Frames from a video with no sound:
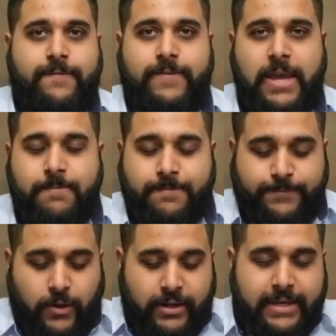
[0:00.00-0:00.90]
I keep
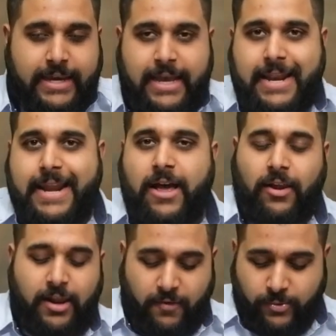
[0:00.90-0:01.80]
falling in and
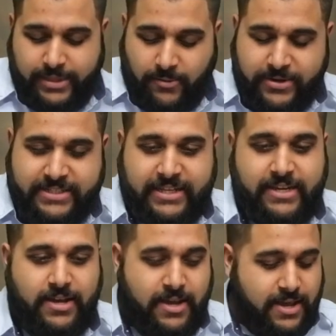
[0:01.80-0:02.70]
out of love with that
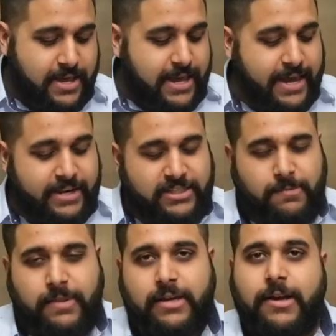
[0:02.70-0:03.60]
whiskey, and it's
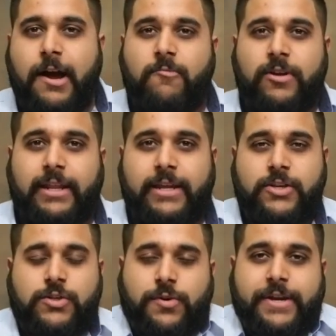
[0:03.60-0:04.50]
something I'm really
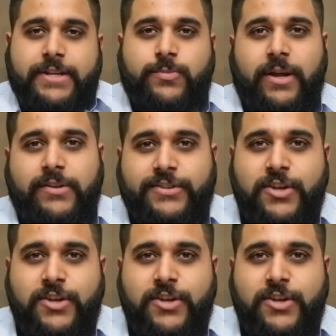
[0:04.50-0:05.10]
enjoying as well.